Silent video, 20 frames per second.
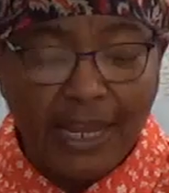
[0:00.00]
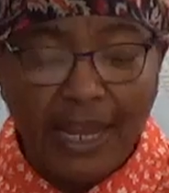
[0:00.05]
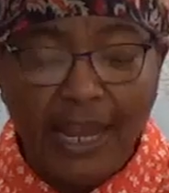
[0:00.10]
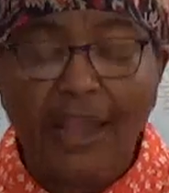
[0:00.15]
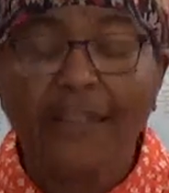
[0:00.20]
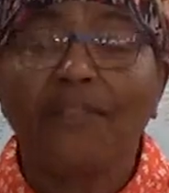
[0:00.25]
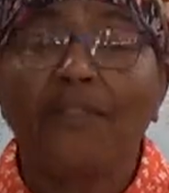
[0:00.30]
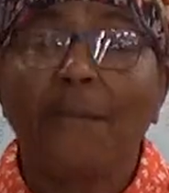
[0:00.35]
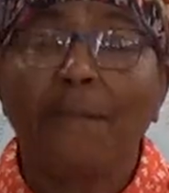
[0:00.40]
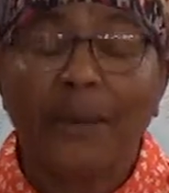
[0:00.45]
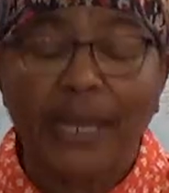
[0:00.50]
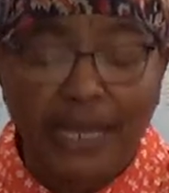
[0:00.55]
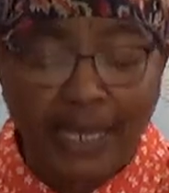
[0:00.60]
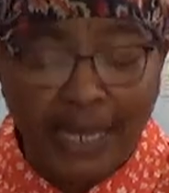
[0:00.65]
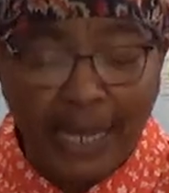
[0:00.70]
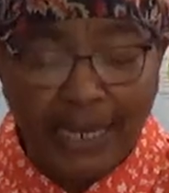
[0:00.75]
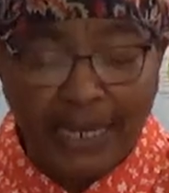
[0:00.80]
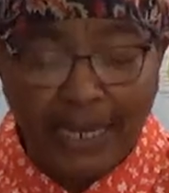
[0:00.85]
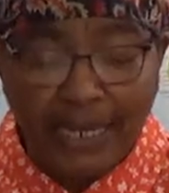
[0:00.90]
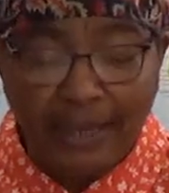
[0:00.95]
In the
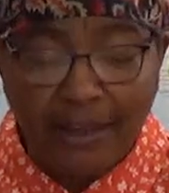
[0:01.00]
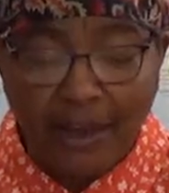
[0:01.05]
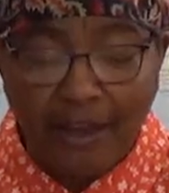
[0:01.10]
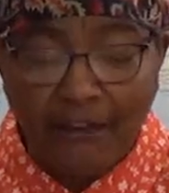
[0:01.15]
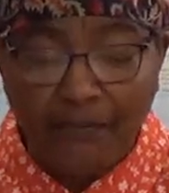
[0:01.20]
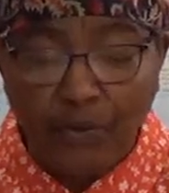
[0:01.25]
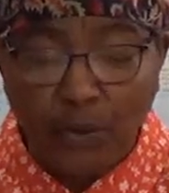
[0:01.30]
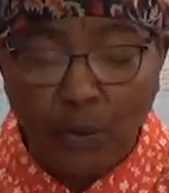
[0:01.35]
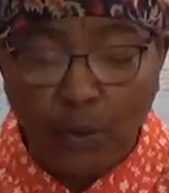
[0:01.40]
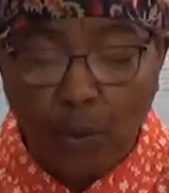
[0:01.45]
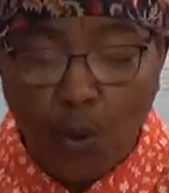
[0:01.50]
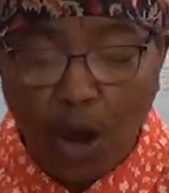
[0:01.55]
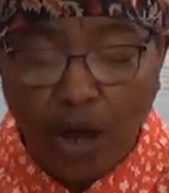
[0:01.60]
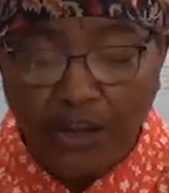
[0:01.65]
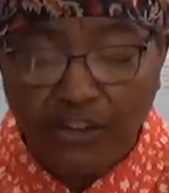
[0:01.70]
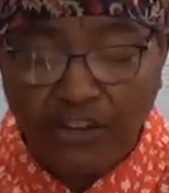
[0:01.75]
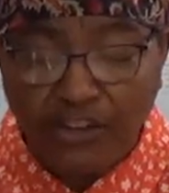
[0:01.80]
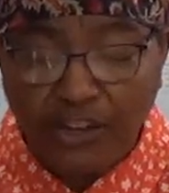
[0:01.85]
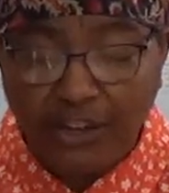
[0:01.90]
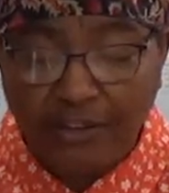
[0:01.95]
beginning of the
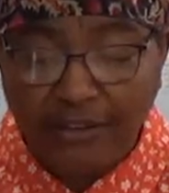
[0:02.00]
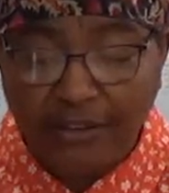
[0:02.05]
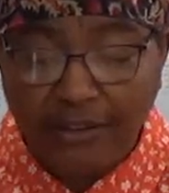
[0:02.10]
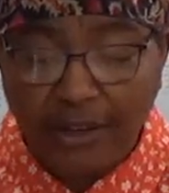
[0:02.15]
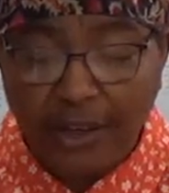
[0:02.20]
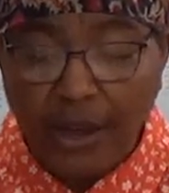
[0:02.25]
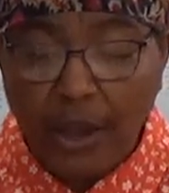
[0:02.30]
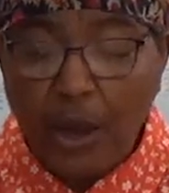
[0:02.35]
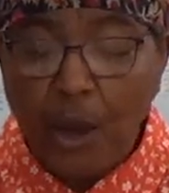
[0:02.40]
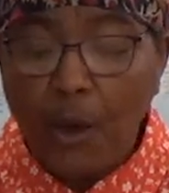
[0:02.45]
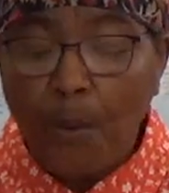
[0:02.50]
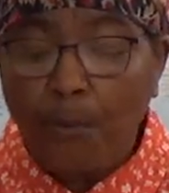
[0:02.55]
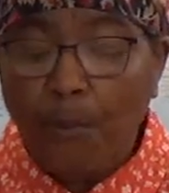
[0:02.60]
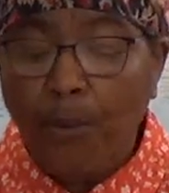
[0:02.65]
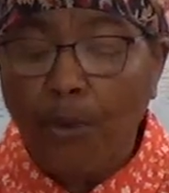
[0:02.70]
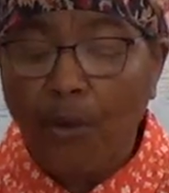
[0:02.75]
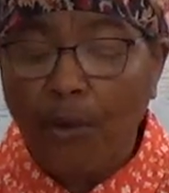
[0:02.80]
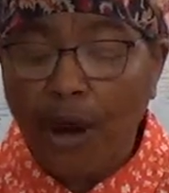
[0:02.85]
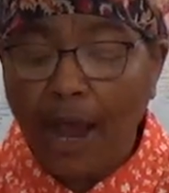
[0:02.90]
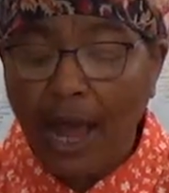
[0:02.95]
watches,
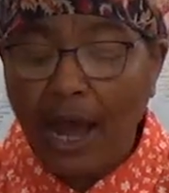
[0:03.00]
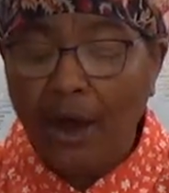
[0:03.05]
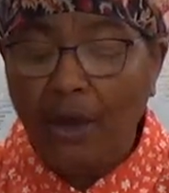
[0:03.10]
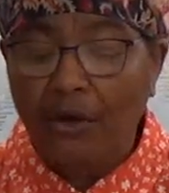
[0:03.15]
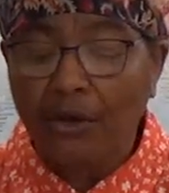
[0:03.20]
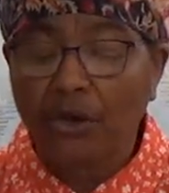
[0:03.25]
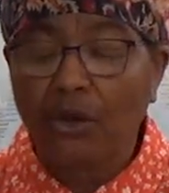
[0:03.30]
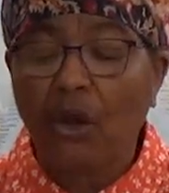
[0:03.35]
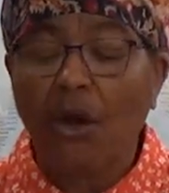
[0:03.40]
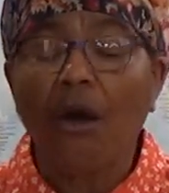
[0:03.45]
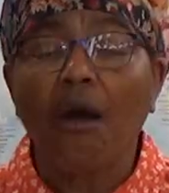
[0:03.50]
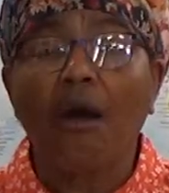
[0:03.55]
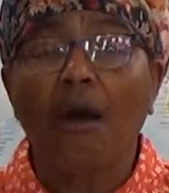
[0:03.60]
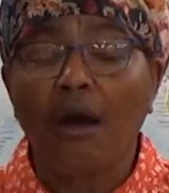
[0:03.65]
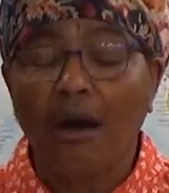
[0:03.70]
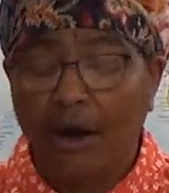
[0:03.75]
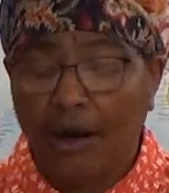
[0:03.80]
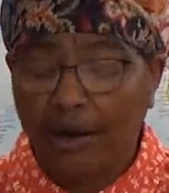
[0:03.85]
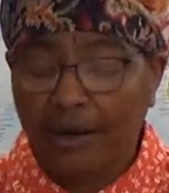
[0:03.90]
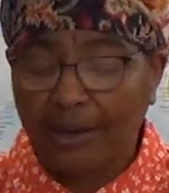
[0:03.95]
pour out your
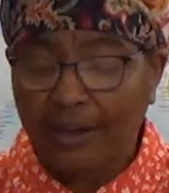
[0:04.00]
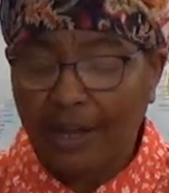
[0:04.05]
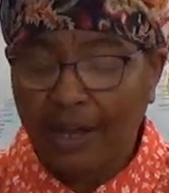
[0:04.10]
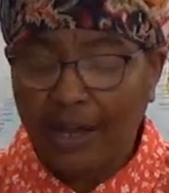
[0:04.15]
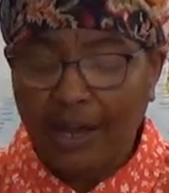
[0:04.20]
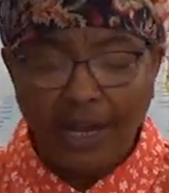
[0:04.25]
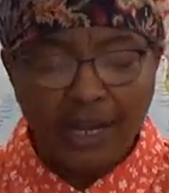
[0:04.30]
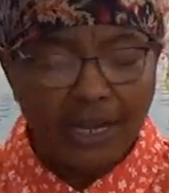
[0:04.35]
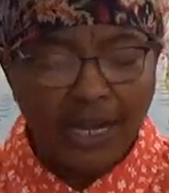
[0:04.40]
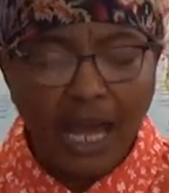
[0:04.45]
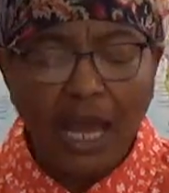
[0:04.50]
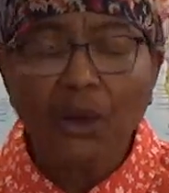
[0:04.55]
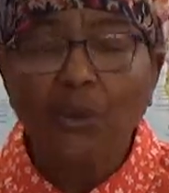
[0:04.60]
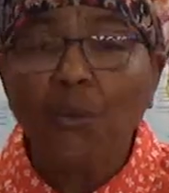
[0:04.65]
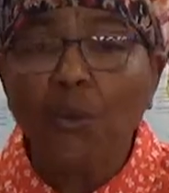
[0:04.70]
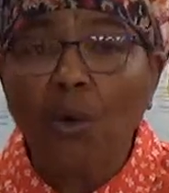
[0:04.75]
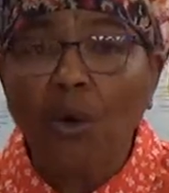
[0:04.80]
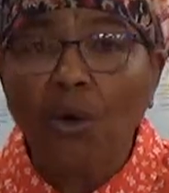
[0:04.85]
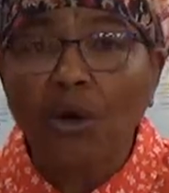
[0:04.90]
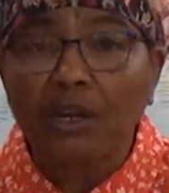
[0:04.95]
heart like
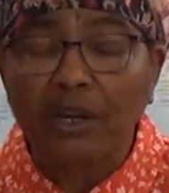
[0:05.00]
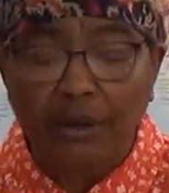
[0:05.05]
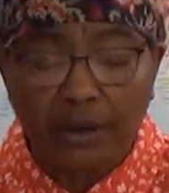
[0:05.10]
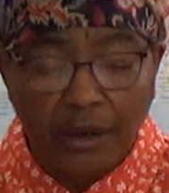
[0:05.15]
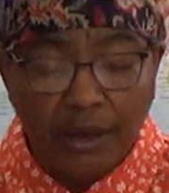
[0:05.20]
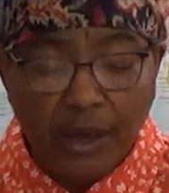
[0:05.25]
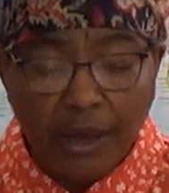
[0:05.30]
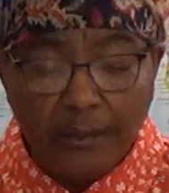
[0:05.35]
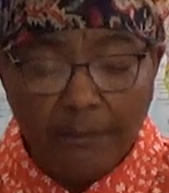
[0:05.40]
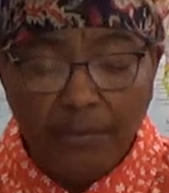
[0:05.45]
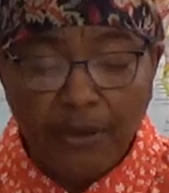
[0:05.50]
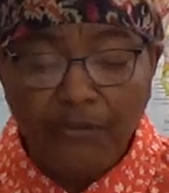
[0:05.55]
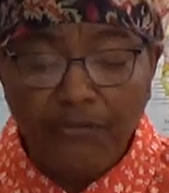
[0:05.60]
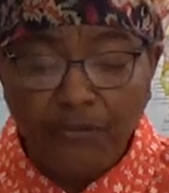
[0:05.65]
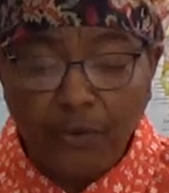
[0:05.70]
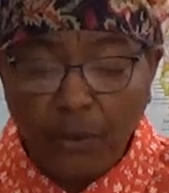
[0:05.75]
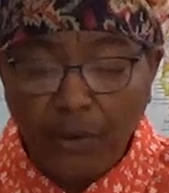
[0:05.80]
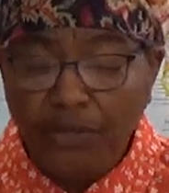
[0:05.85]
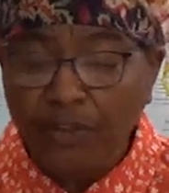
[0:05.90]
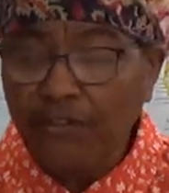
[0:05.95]
water
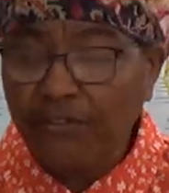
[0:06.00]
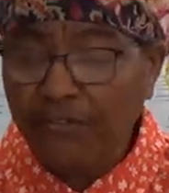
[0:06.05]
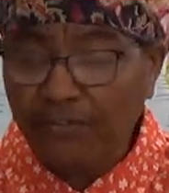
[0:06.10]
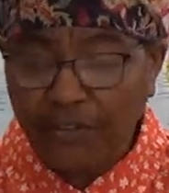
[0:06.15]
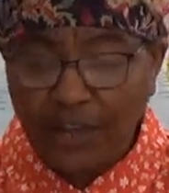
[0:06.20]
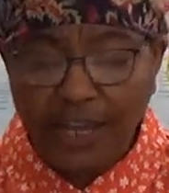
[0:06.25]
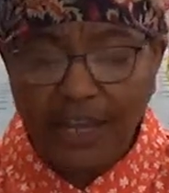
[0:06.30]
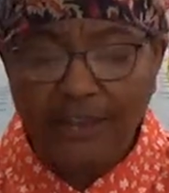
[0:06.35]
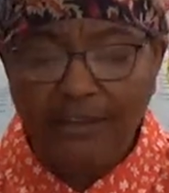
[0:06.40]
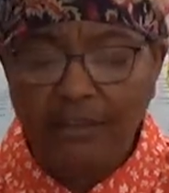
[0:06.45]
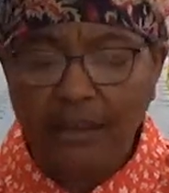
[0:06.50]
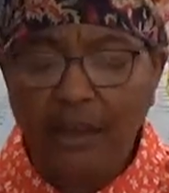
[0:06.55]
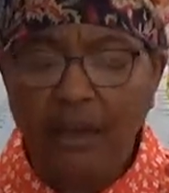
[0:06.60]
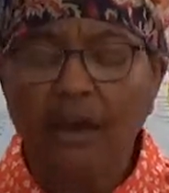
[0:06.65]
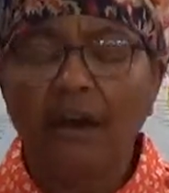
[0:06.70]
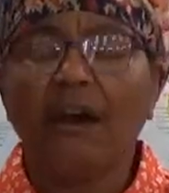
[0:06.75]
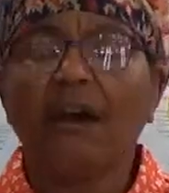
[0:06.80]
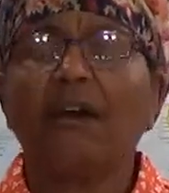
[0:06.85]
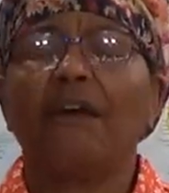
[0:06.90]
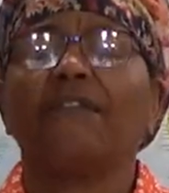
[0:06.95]
before the face
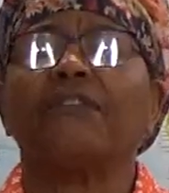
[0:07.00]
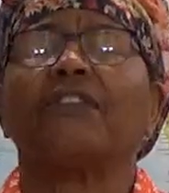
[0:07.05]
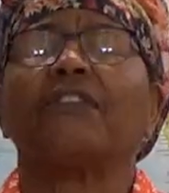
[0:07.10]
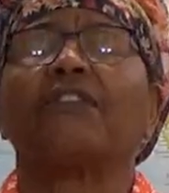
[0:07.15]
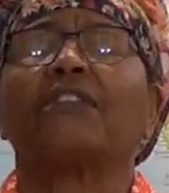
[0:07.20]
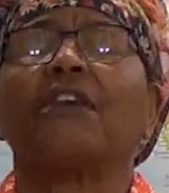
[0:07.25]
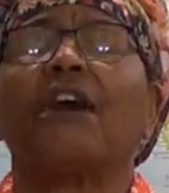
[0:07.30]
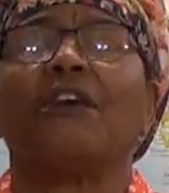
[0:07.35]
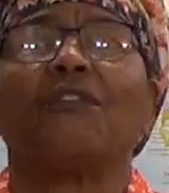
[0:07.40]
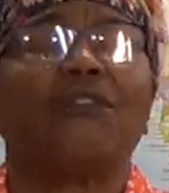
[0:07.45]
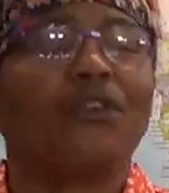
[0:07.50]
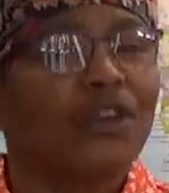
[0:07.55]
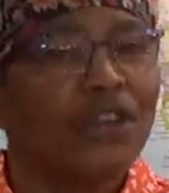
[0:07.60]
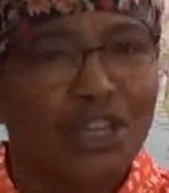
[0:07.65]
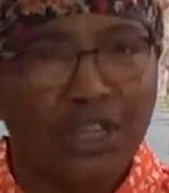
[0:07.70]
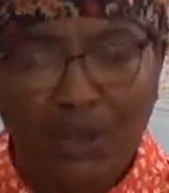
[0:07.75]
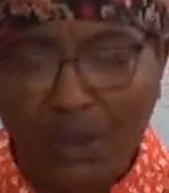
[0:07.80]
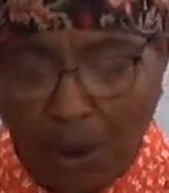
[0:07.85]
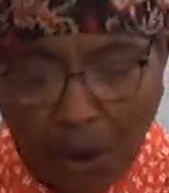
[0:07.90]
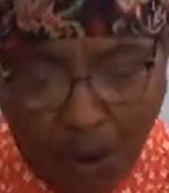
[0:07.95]
of sovereign
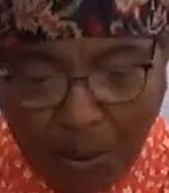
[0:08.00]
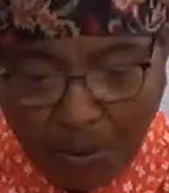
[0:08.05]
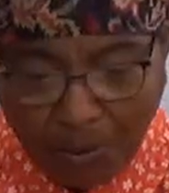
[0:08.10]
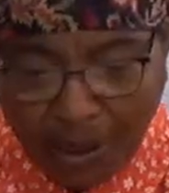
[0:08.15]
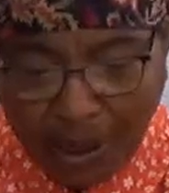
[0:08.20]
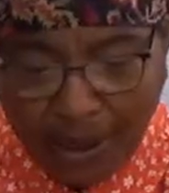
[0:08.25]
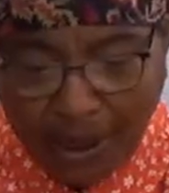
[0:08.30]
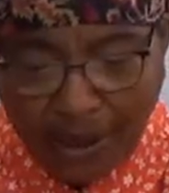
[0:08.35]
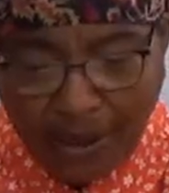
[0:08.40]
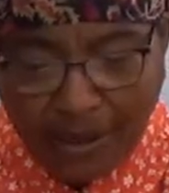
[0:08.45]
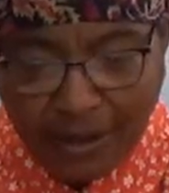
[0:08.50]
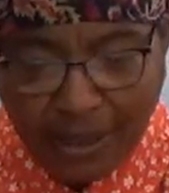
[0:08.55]
Yahweh.